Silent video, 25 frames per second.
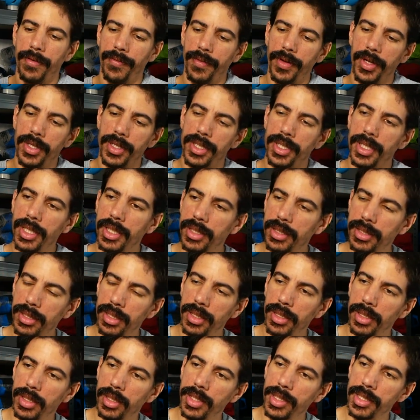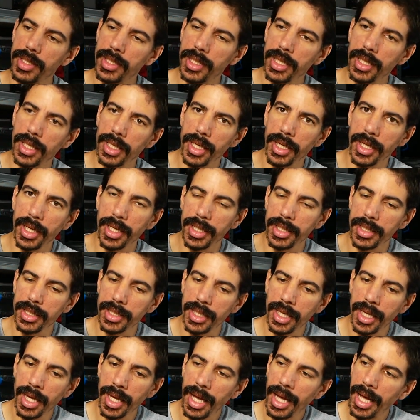First thing to consider
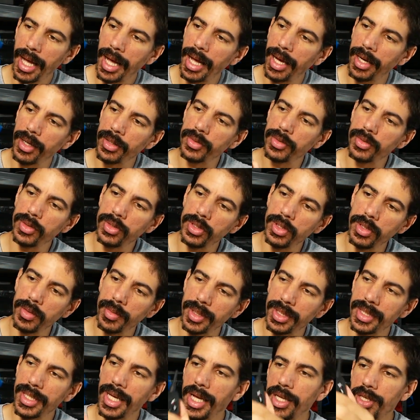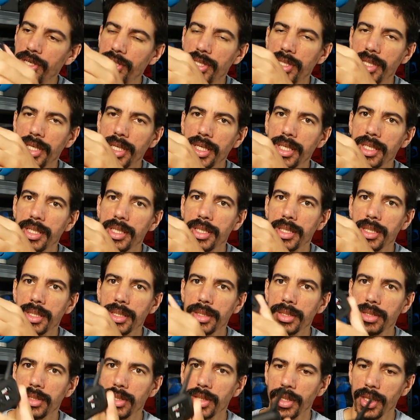is how you attach this
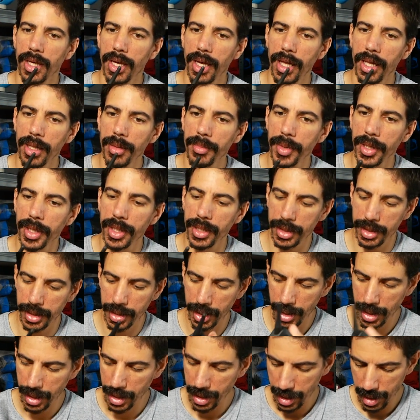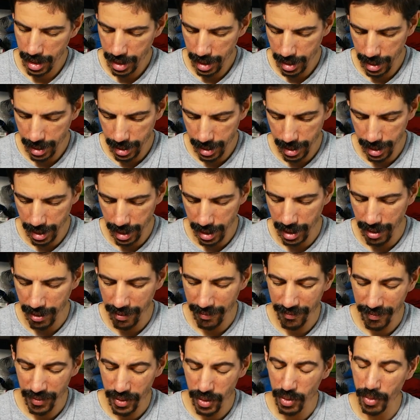to the helmet. Uh,
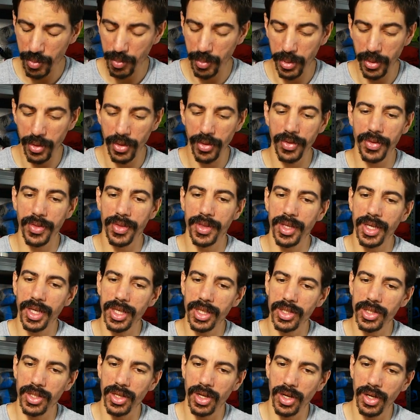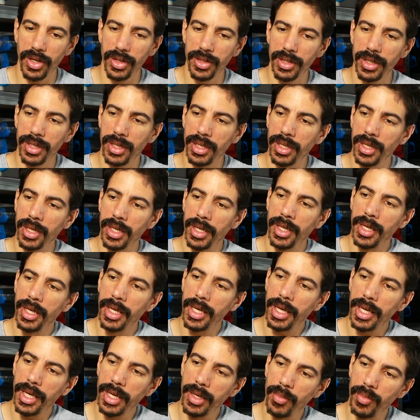if you put this on,
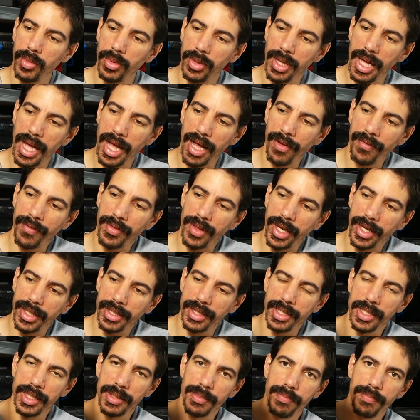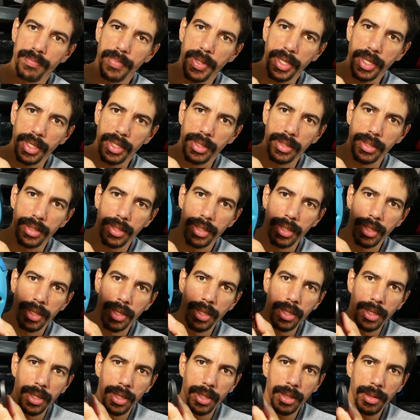it will have like this big
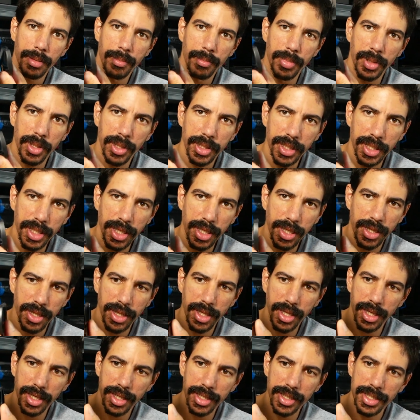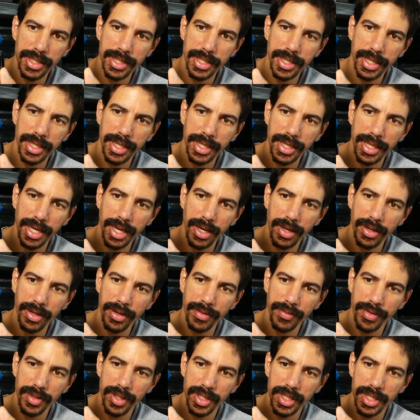bulky thing sticking out of the